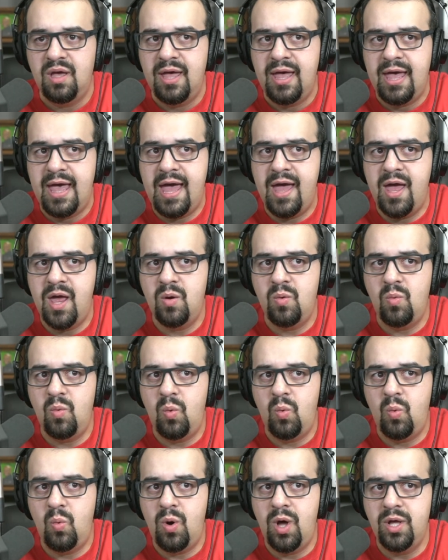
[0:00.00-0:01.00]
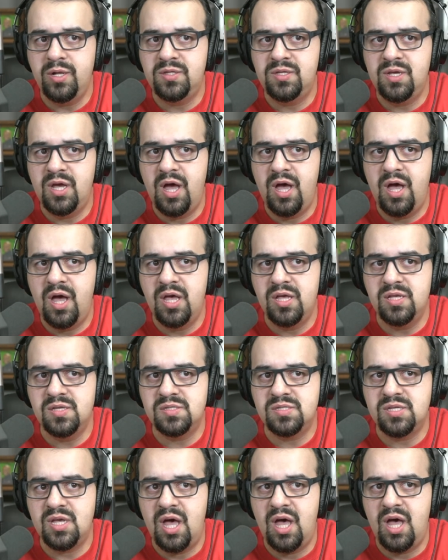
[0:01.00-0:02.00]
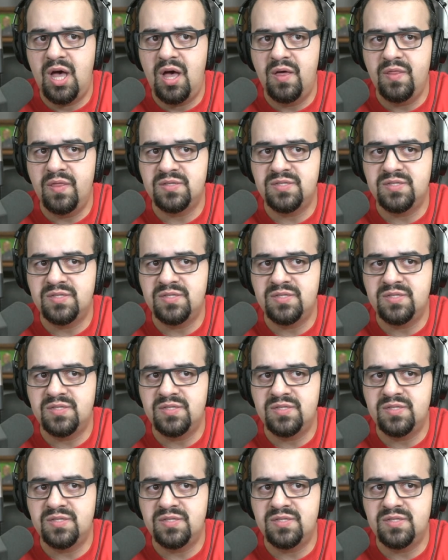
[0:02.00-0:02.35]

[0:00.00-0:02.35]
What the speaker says: And what does the